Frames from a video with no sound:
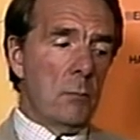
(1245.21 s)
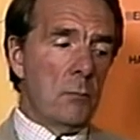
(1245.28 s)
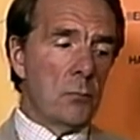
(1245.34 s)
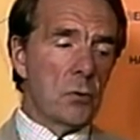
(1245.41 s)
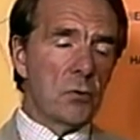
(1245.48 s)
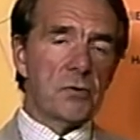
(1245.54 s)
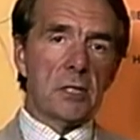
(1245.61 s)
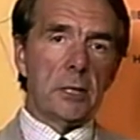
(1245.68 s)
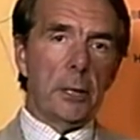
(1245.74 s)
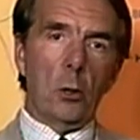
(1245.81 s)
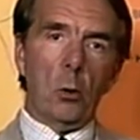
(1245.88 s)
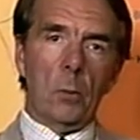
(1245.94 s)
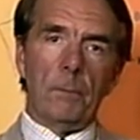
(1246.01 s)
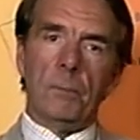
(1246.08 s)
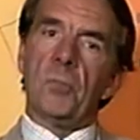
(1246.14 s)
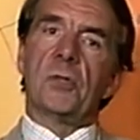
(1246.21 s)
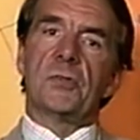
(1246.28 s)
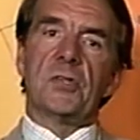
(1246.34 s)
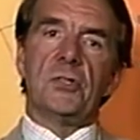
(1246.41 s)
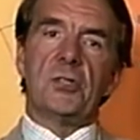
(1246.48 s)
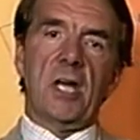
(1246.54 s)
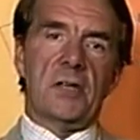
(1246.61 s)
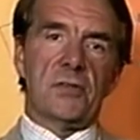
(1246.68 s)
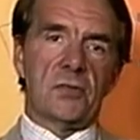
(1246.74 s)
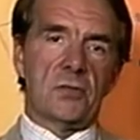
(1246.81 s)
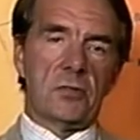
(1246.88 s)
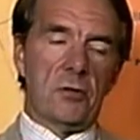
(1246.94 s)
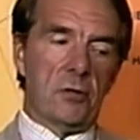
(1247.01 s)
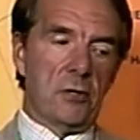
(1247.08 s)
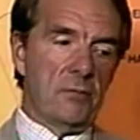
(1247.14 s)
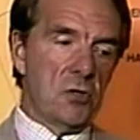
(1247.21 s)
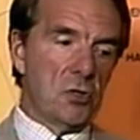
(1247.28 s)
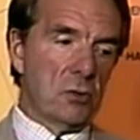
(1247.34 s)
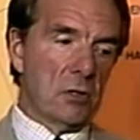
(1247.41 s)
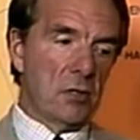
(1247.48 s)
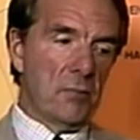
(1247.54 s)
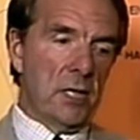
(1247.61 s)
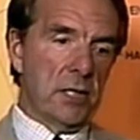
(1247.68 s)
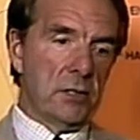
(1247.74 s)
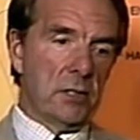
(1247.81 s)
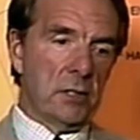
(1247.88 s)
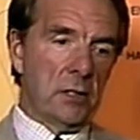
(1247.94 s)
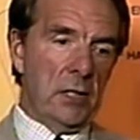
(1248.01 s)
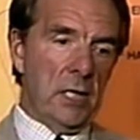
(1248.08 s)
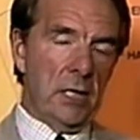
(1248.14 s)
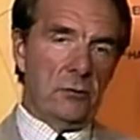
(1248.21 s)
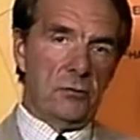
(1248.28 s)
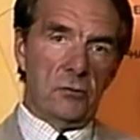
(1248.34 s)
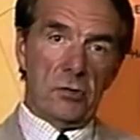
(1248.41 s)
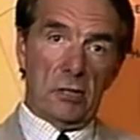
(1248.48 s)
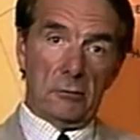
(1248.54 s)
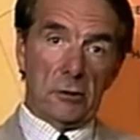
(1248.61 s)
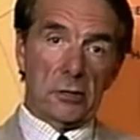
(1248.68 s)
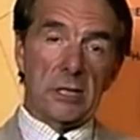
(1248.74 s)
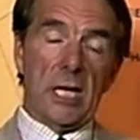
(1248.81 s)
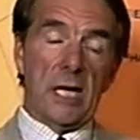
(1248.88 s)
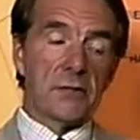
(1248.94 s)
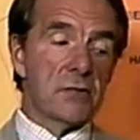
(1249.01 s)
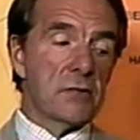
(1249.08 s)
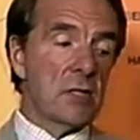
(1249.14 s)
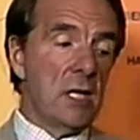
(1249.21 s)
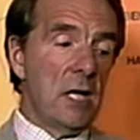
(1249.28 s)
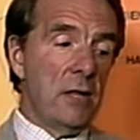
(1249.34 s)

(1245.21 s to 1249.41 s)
brusquely suggest to the divisional commander and to General Klass